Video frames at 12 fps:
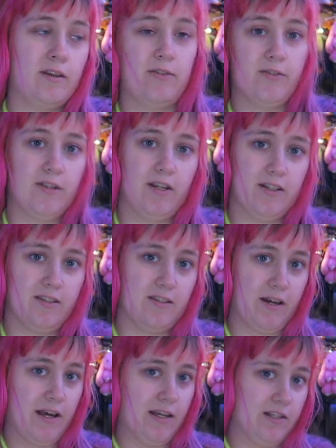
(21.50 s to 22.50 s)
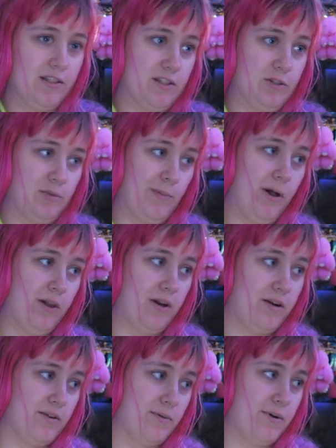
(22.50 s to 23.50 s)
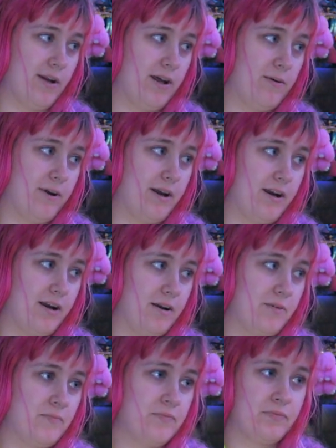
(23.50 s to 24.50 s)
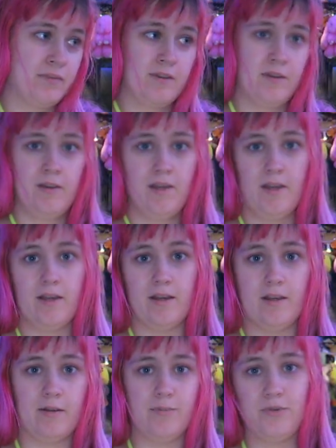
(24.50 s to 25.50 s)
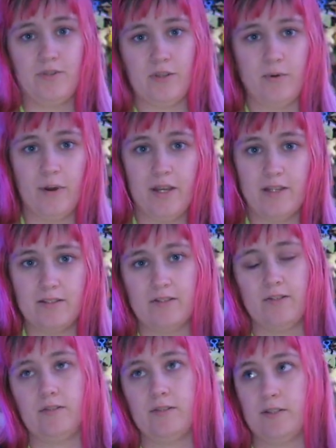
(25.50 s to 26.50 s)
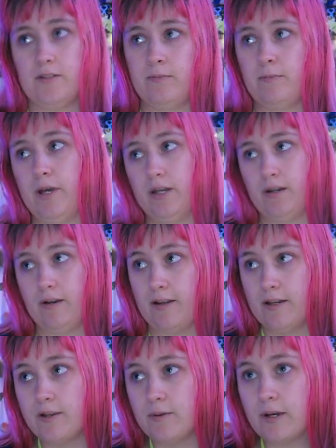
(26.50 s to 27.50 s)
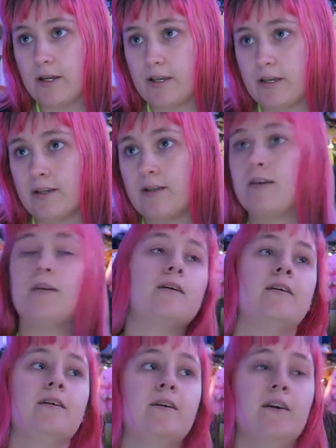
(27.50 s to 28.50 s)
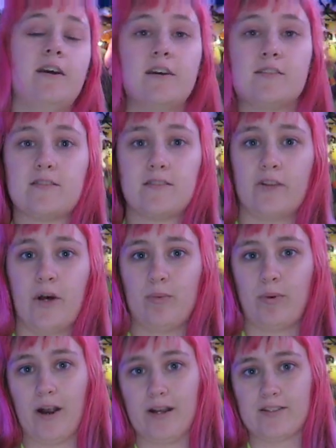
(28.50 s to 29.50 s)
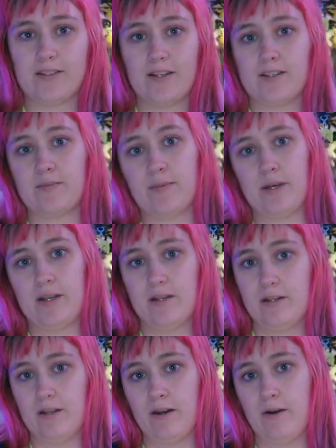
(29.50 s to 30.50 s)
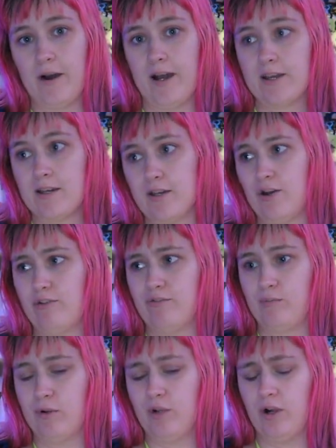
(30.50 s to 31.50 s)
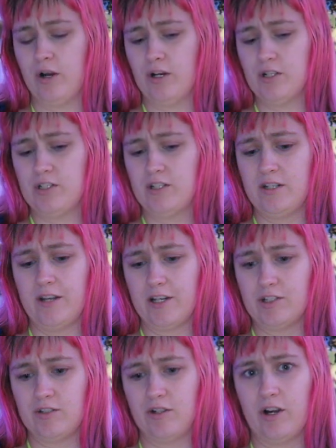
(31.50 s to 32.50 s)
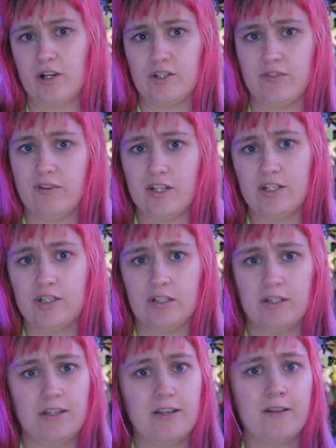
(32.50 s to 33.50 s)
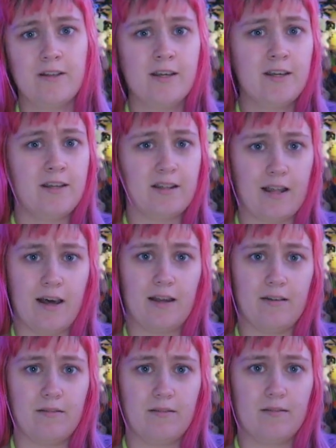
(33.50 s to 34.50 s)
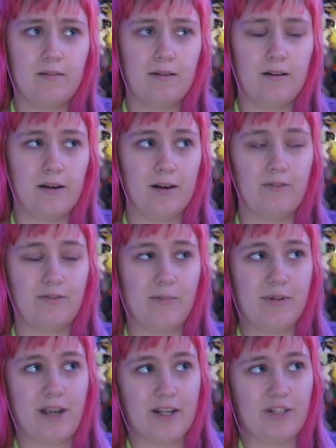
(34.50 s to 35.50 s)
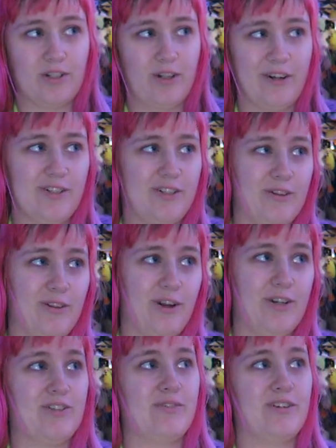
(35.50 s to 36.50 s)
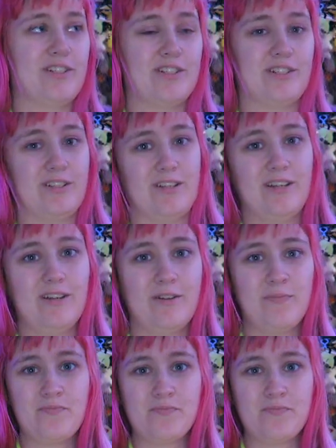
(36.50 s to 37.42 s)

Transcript: that was like a size smaller than what I wear, and I'm losing weight, so it doesn't matter anyway. It's a slow process, but you know, I can go from a large to an extra large eventually. From an extra large to a large eventually.